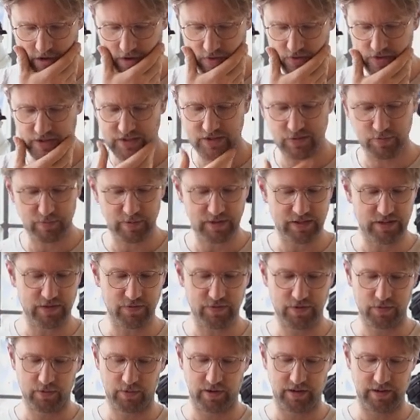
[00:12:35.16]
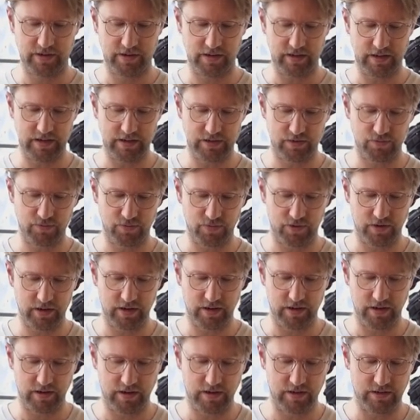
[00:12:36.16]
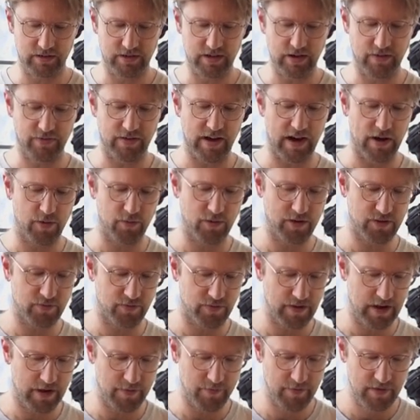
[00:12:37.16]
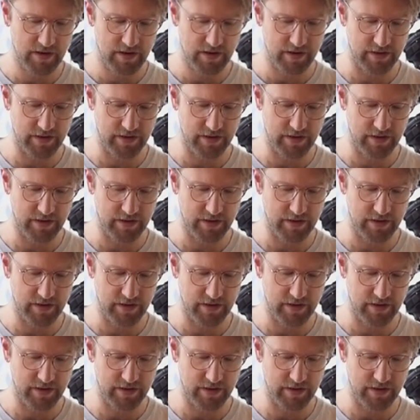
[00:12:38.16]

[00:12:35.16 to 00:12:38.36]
This specific one is for a Jeff Howard frame.